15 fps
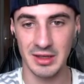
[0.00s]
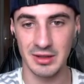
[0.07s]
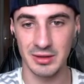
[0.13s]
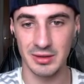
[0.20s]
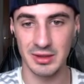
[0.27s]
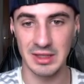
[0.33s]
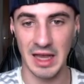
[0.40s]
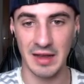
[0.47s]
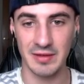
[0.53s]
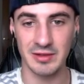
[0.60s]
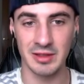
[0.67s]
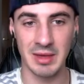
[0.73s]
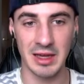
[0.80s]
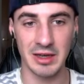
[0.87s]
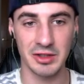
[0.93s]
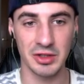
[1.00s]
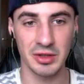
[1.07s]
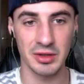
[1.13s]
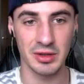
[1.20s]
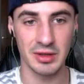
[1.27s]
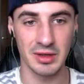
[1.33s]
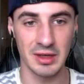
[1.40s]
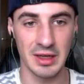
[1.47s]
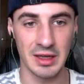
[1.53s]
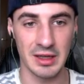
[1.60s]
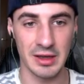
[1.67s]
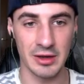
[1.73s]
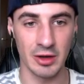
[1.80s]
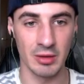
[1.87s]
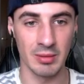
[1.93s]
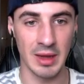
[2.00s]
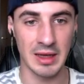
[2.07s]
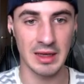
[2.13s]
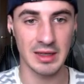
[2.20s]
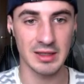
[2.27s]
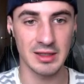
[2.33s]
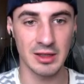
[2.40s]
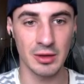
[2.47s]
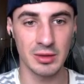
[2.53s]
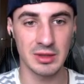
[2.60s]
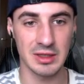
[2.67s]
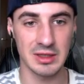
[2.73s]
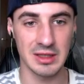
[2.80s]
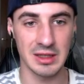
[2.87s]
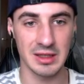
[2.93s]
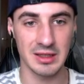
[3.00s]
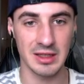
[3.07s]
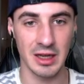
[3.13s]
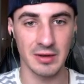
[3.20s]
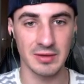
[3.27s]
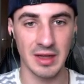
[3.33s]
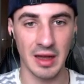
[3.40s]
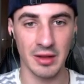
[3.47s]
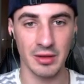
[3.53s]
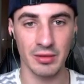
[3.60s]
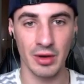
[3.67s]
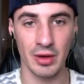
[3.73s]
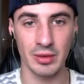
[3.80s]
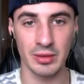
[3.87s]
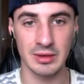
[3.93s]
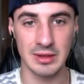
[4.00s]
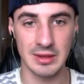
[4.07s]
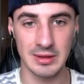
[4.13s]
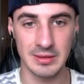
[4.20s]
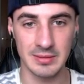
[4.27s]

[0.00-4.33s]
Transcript: You just have to make sure you don't make excuses to yourself down the road.